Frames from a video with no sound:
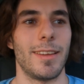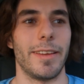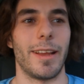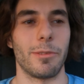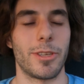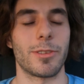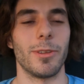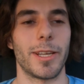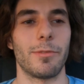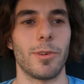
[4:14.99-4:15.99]
and I was just
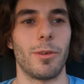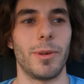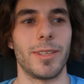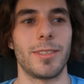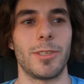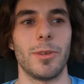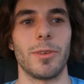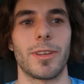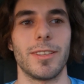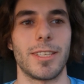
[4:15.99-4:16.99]
looking forward
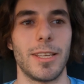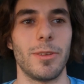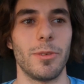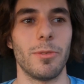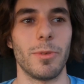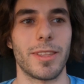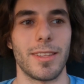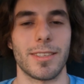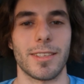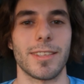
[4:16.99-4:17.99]
to continue with
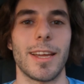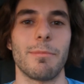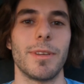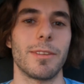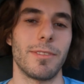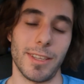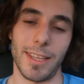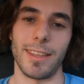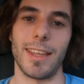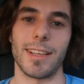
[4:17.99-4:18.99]
this excitement
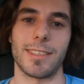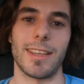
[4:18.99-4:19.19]
in the next